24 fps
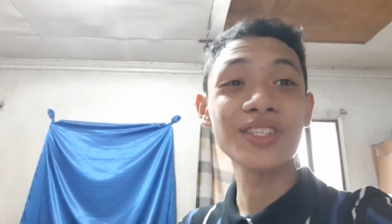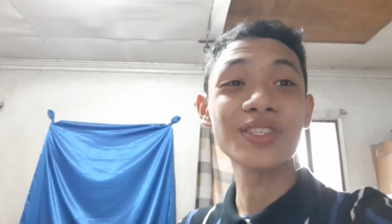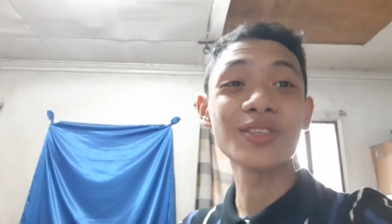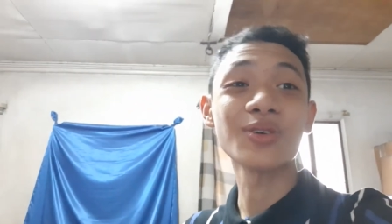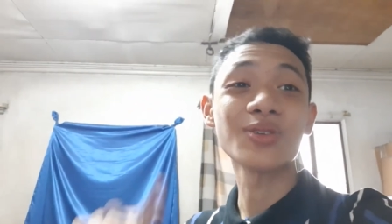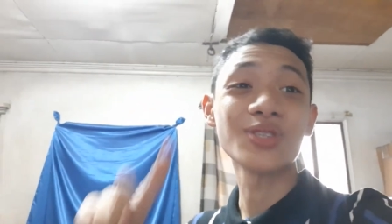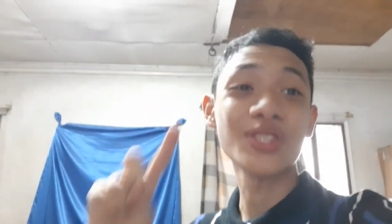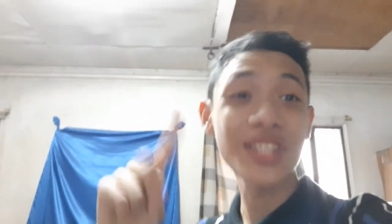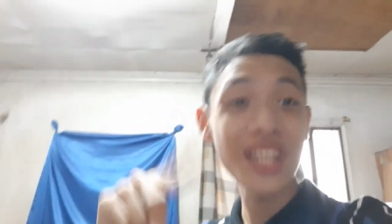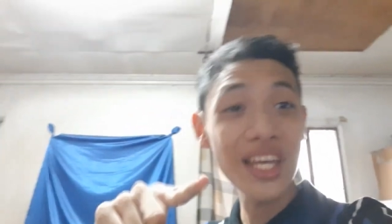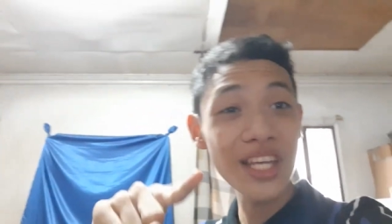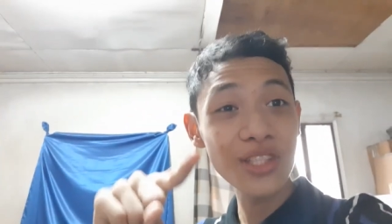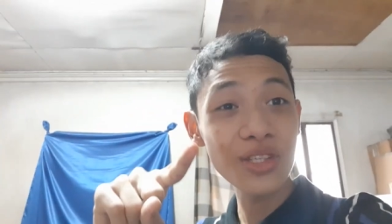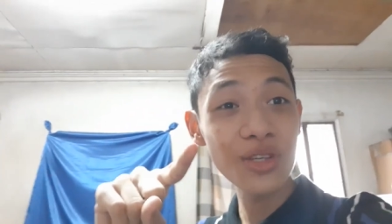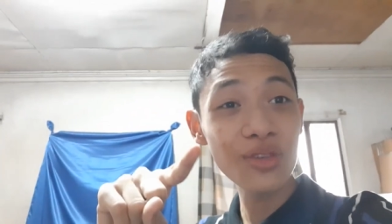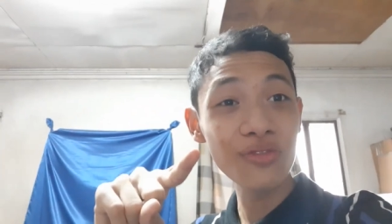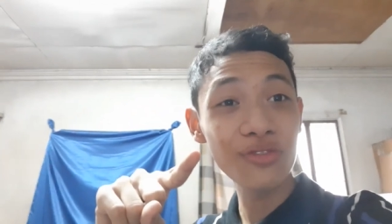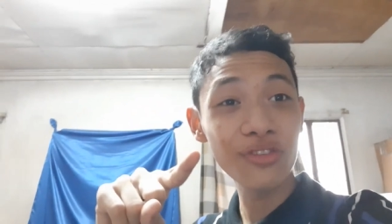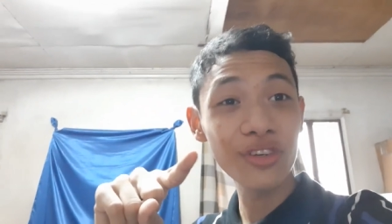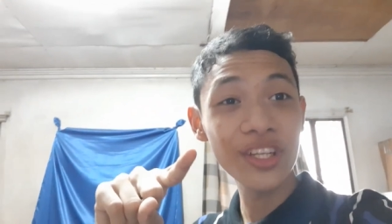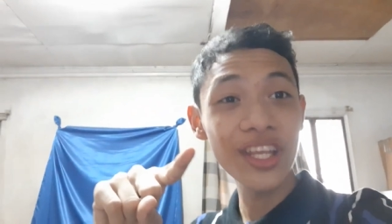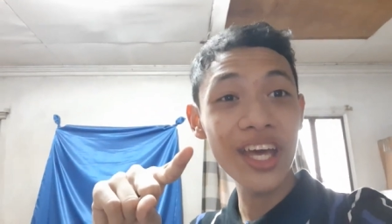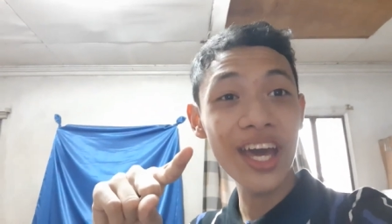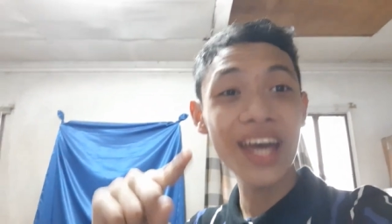So stay
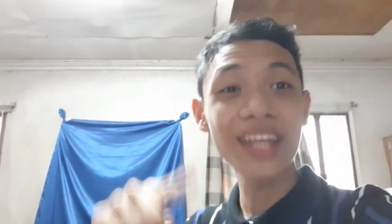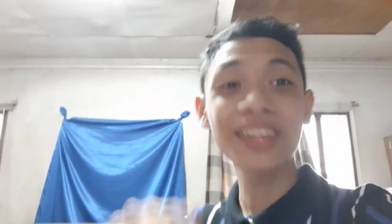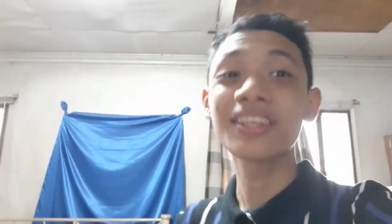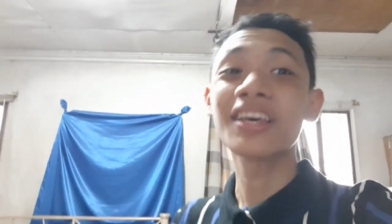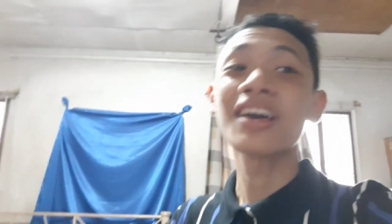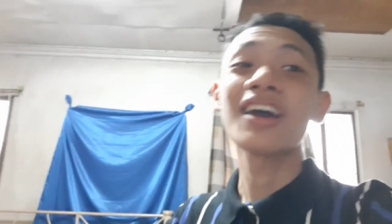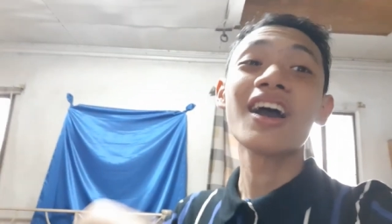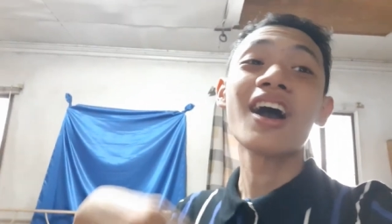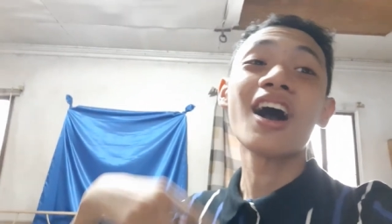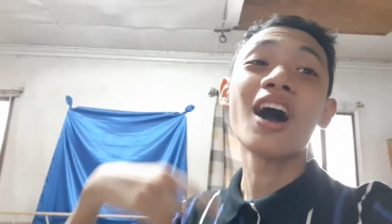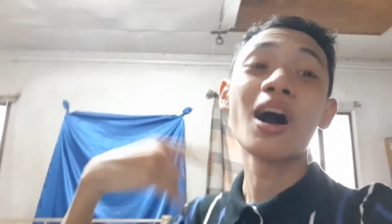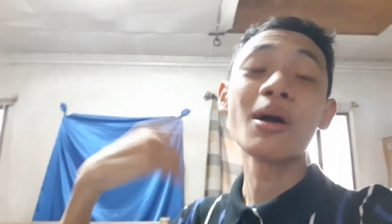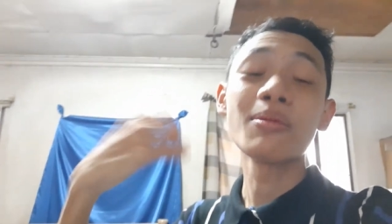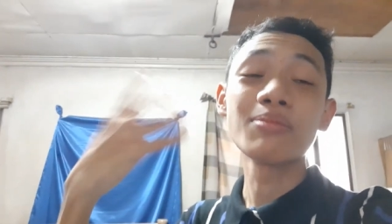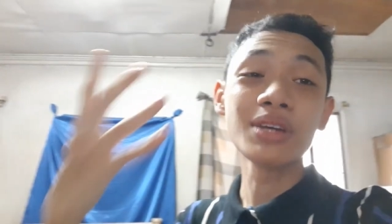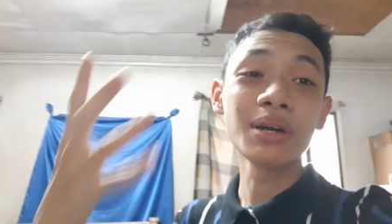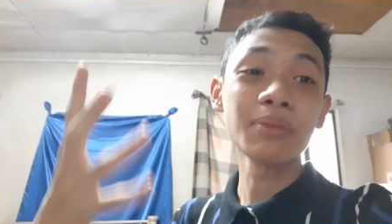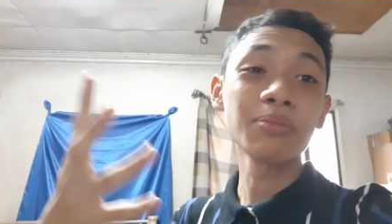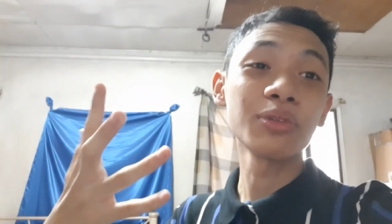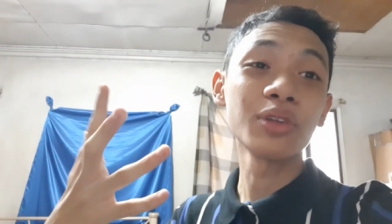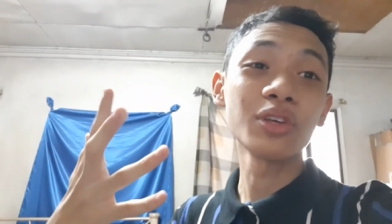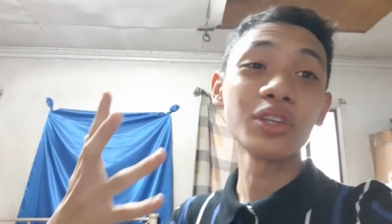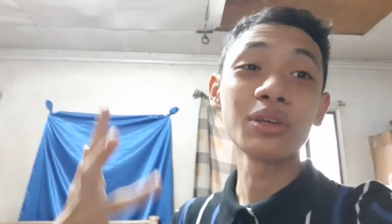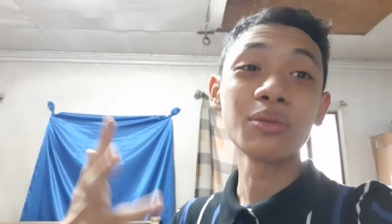tuned for that. I'll be
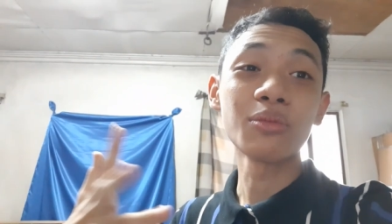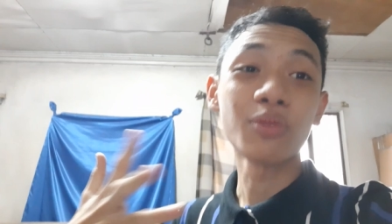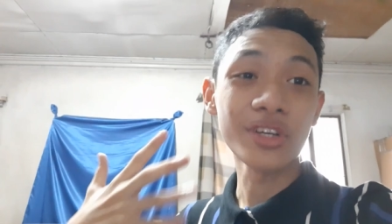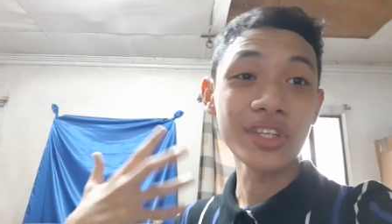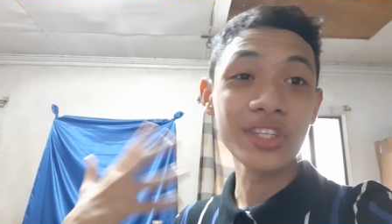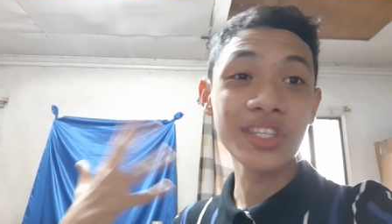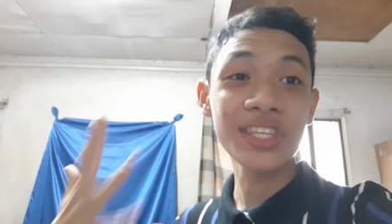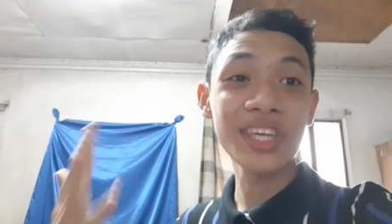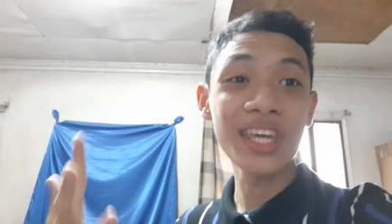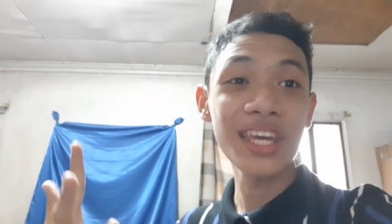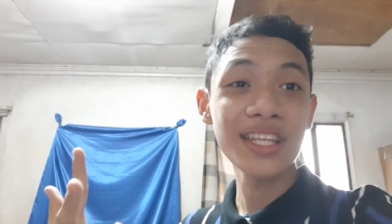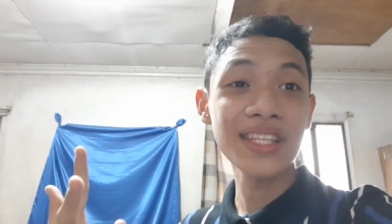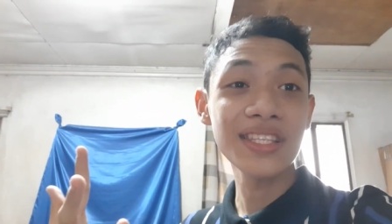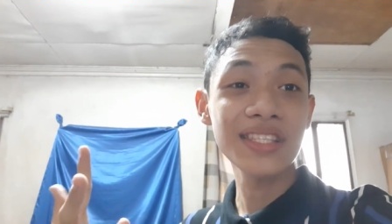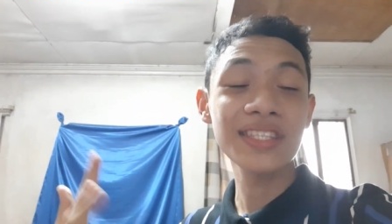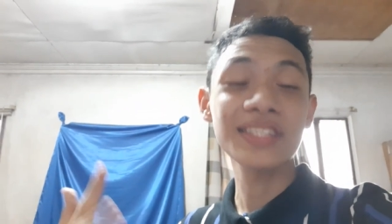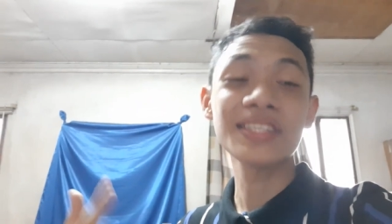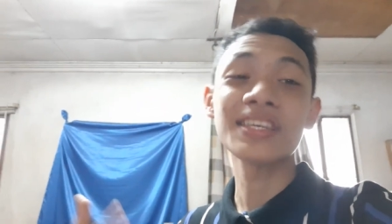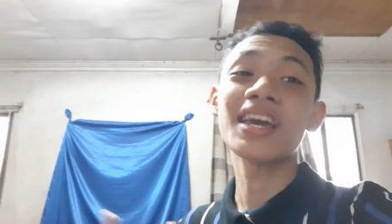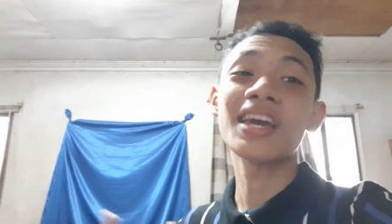uploading more skits